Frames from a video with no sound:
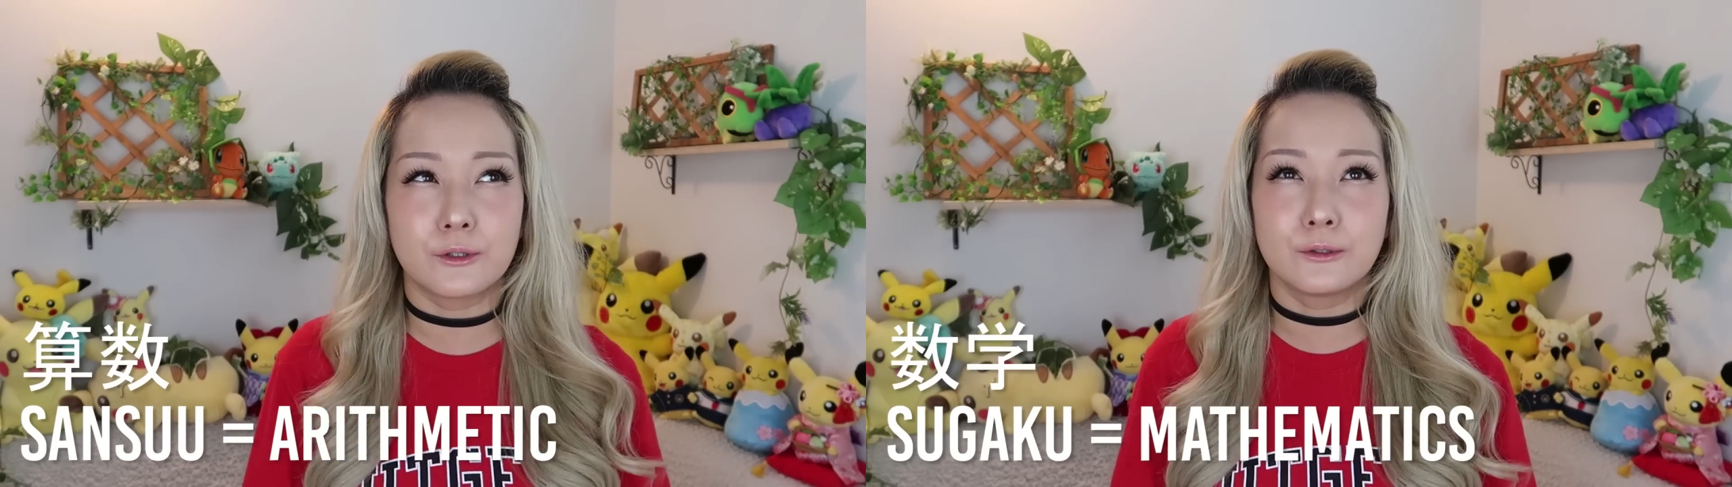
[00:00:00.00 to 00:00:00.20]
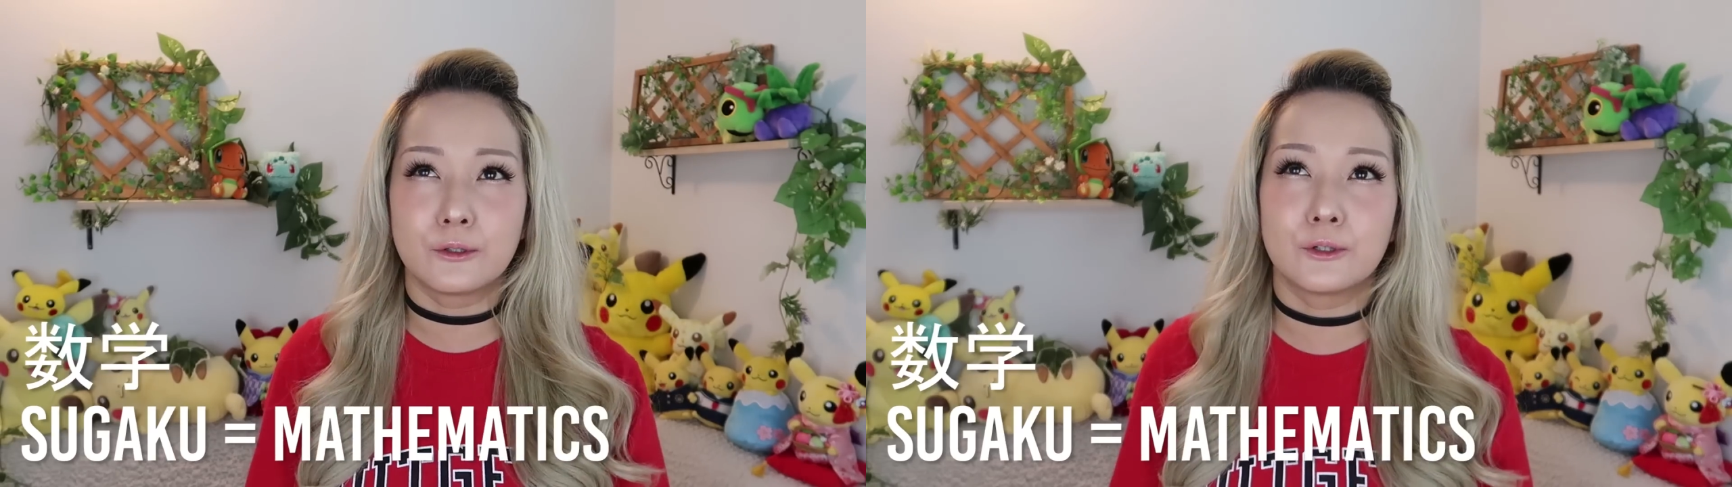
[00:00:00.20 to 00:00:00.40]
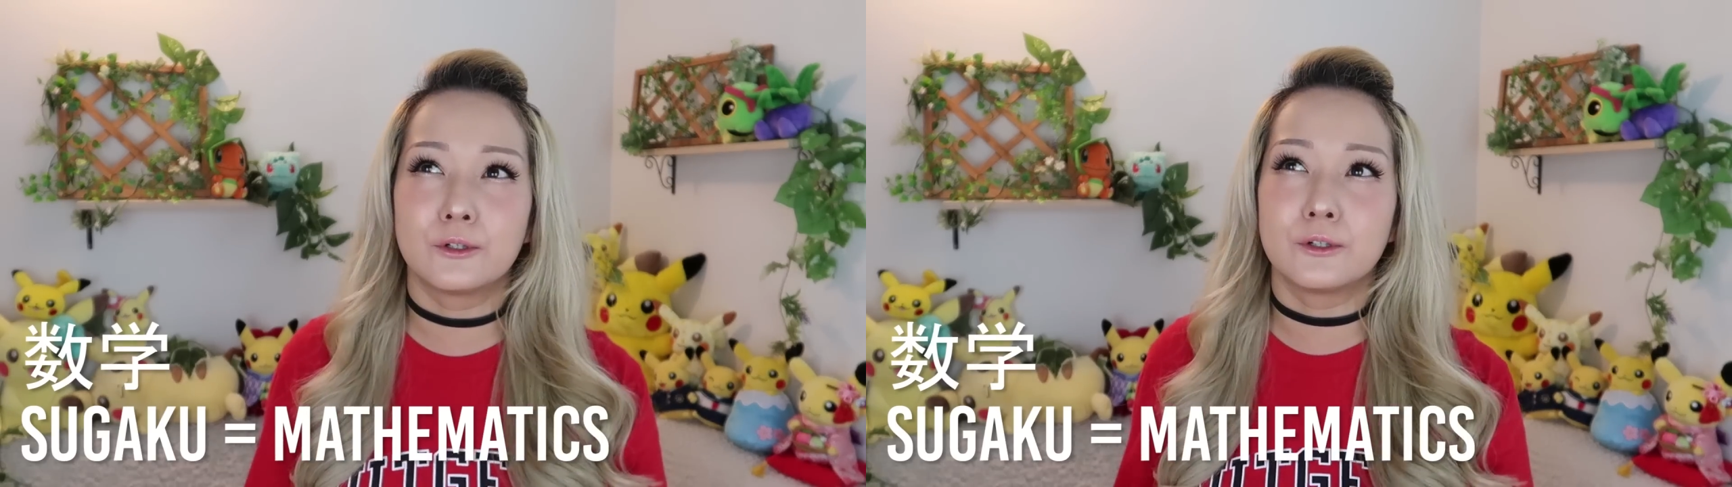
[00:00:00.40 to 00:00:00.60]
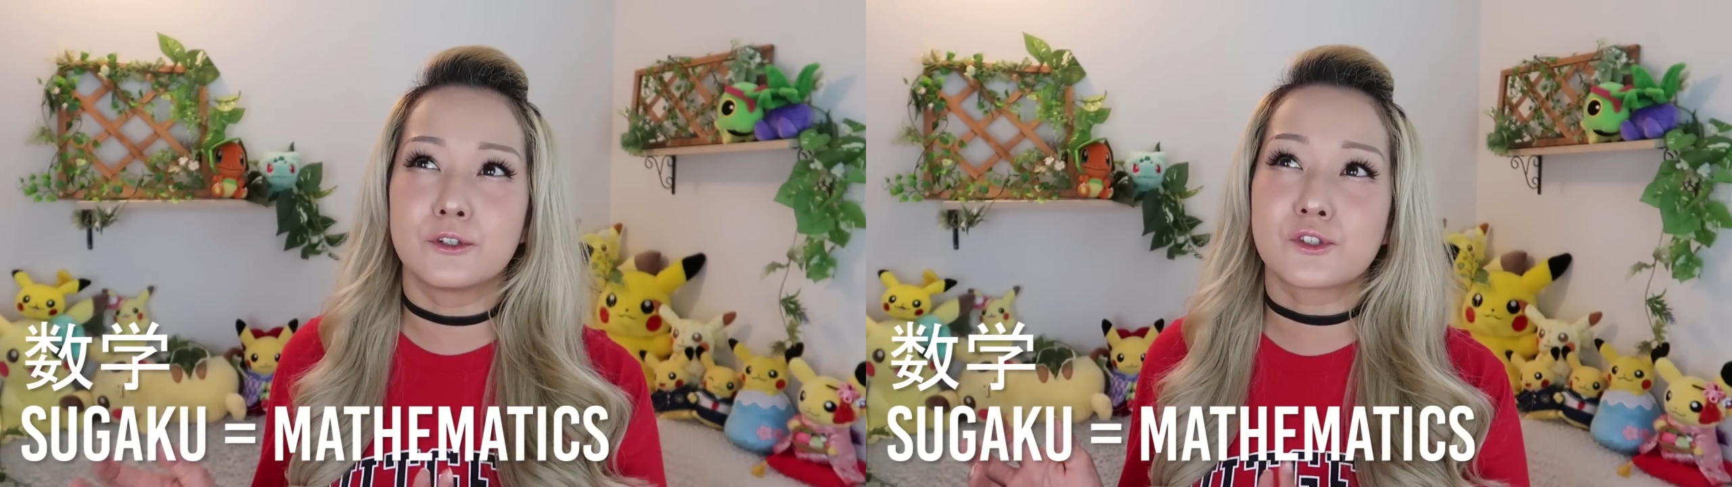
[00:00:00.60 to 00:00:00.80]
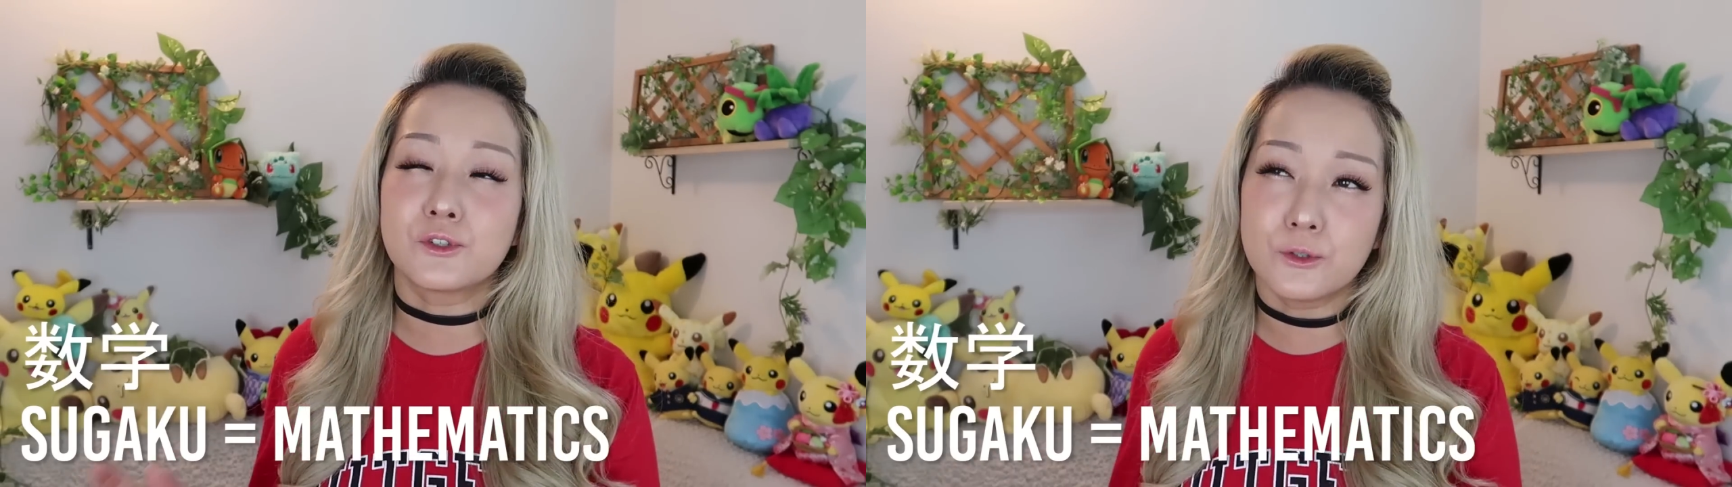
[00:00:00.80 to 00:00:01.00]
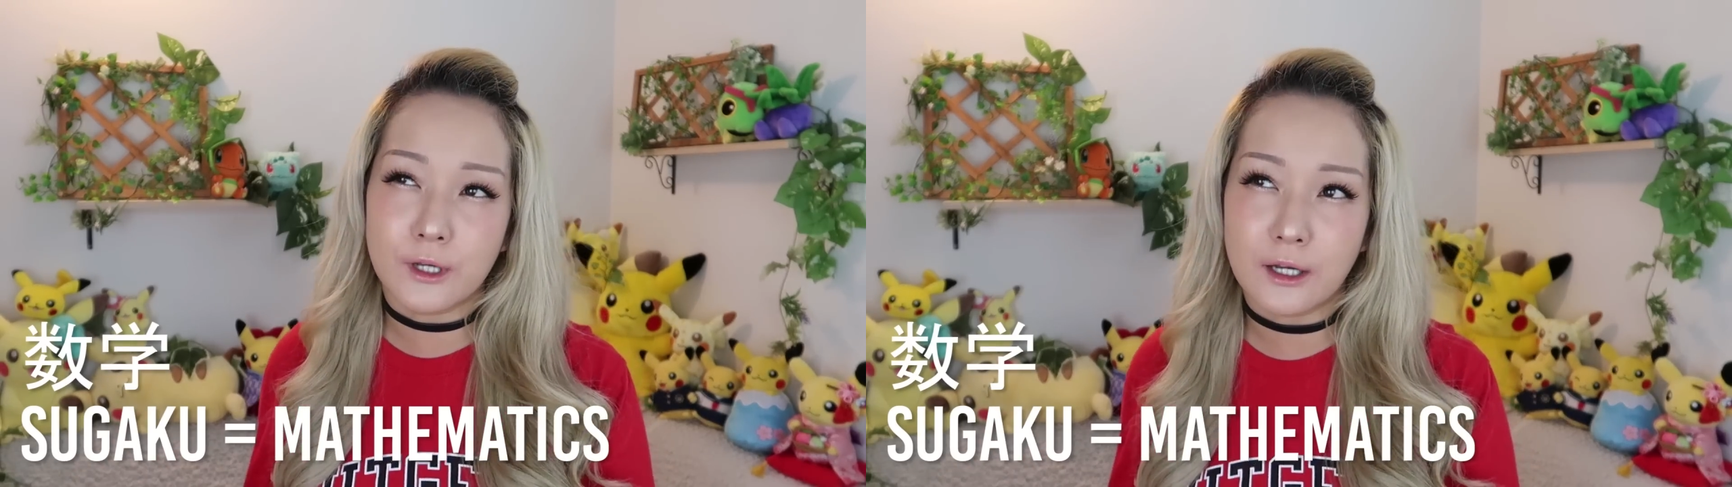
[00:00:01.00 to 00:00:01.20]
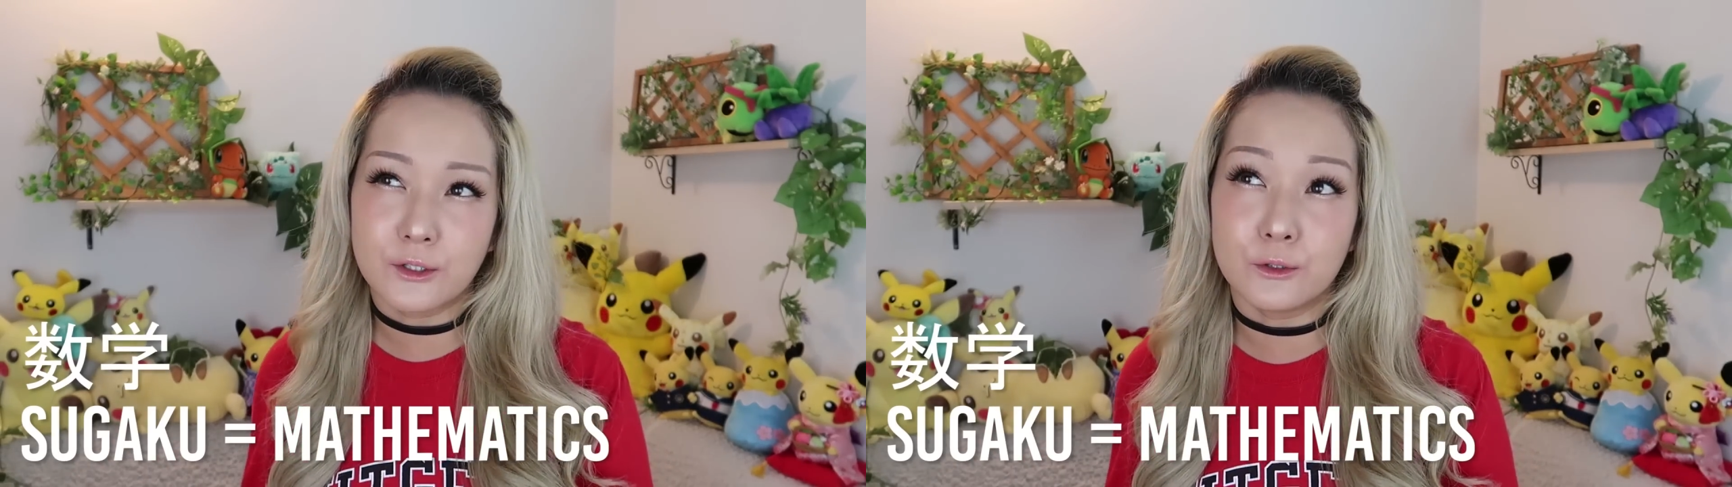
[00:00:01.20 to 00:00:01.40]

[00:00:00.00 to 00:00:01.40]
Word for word: learn sugaku,